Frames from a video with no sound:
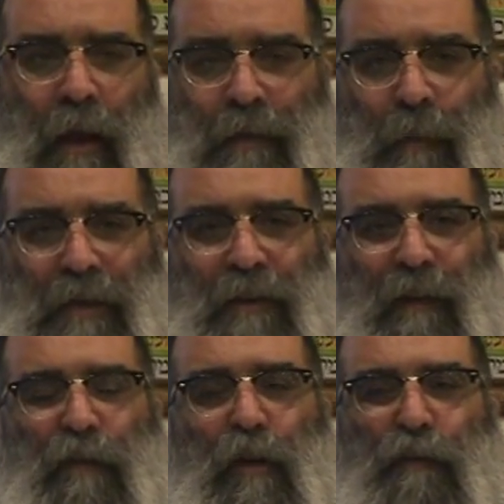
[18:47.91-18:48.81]
As much as
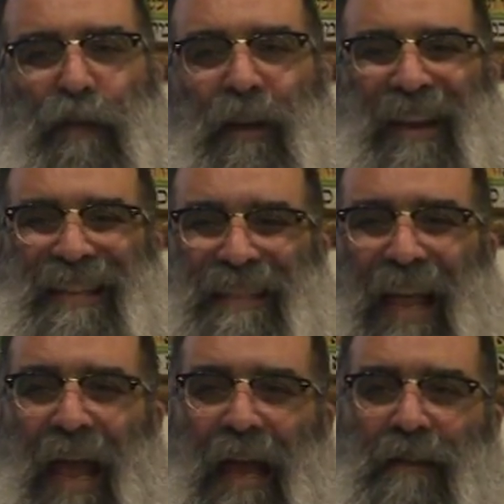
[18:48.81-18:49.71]
if you're feeling
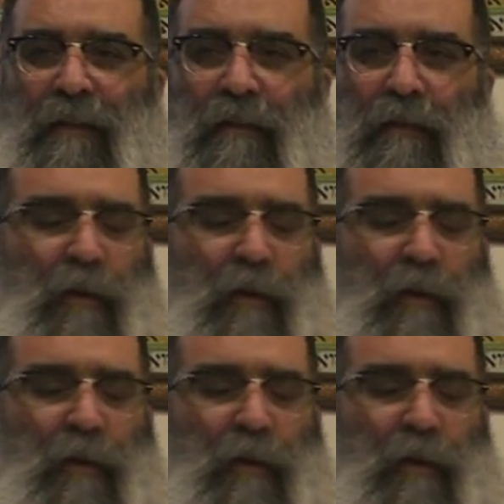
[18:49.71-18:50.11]
sad,